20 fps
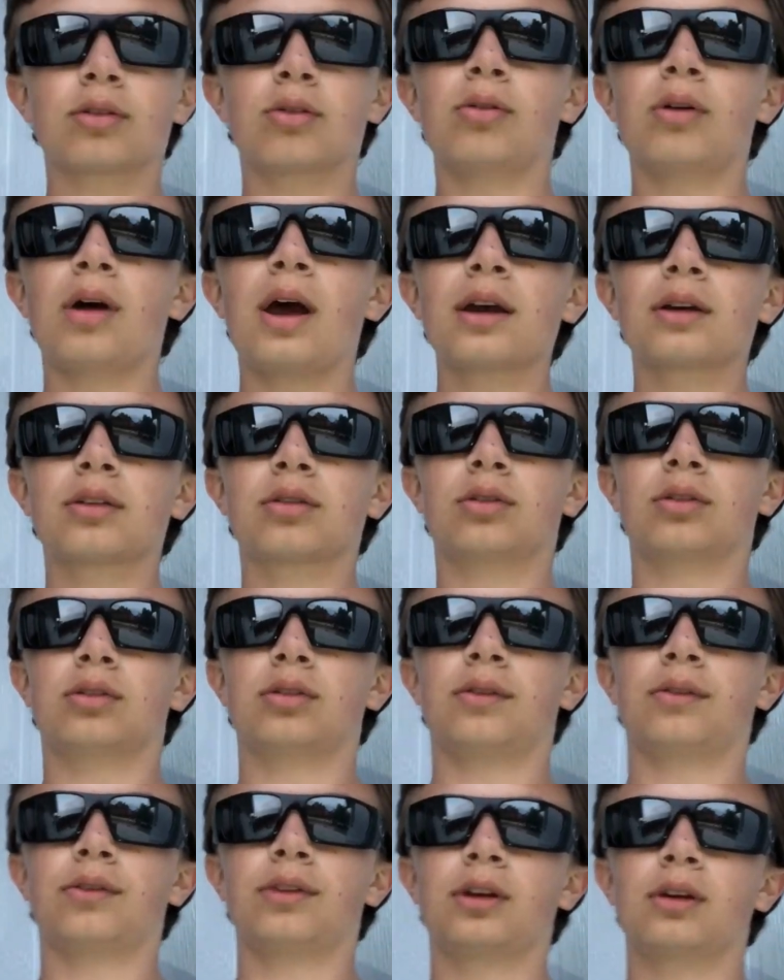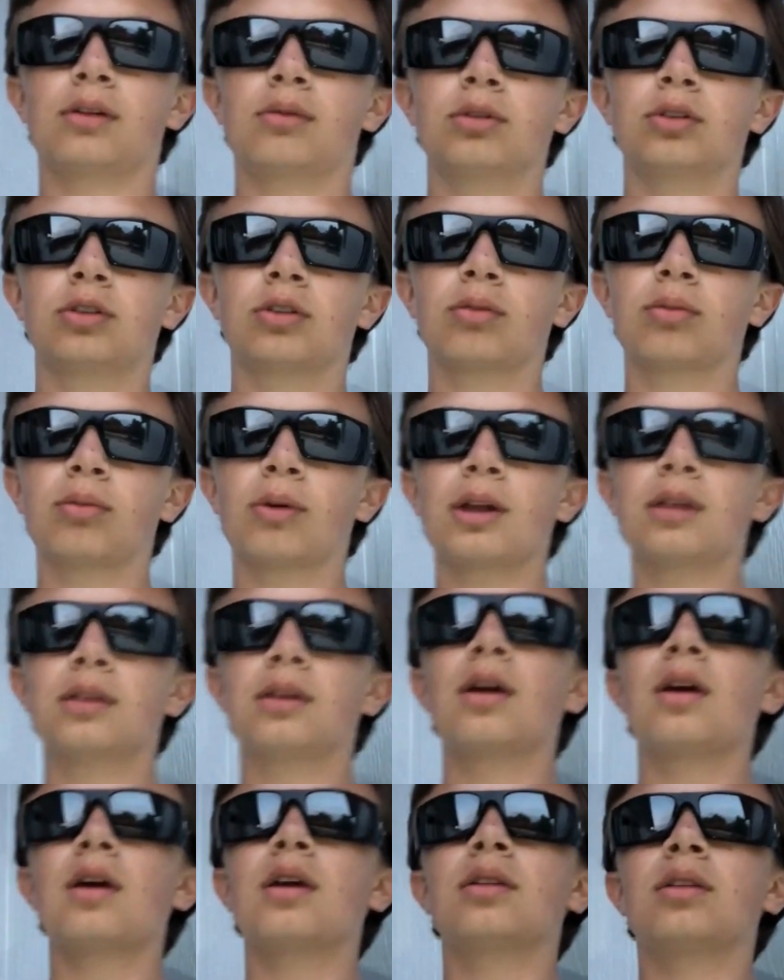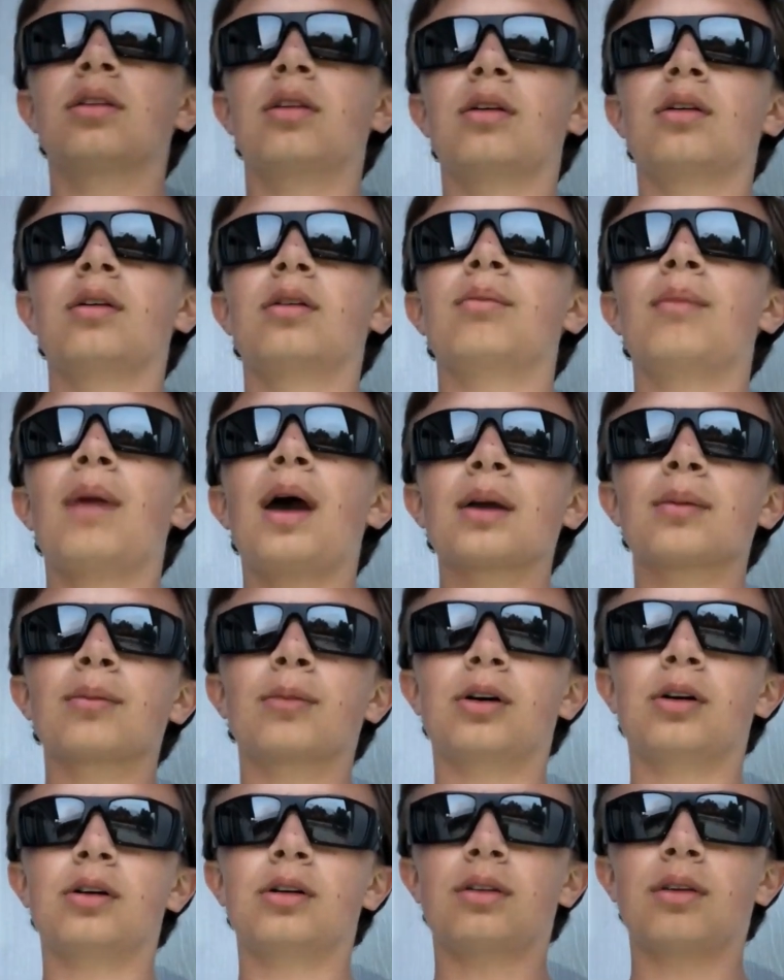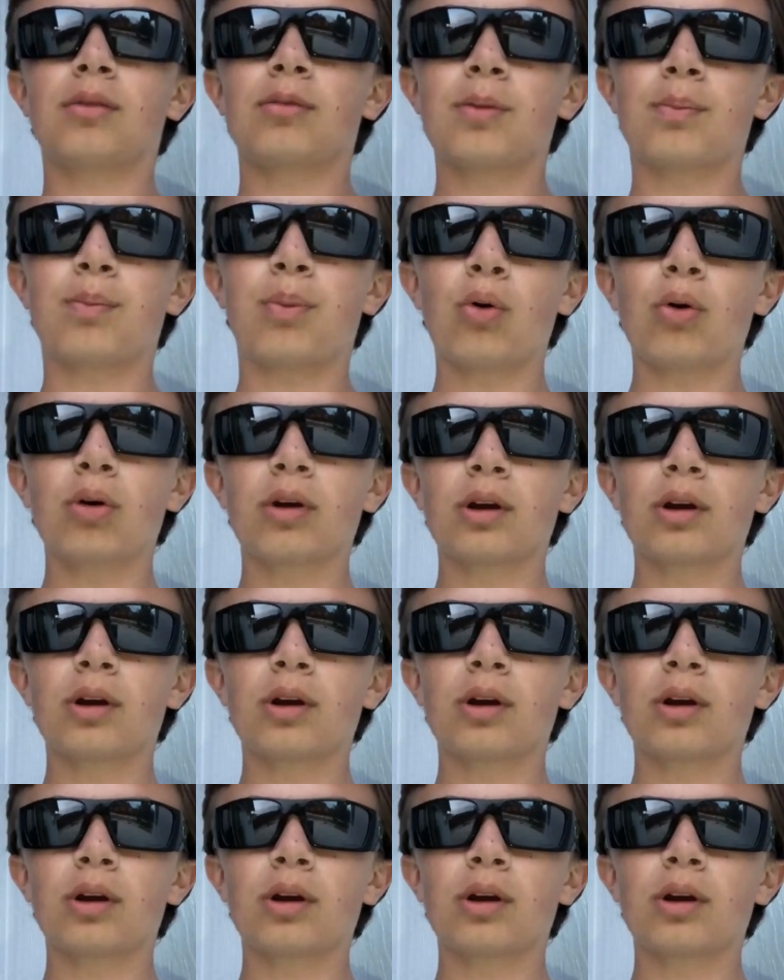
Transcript: cool extrusively, which is when the magma that we pour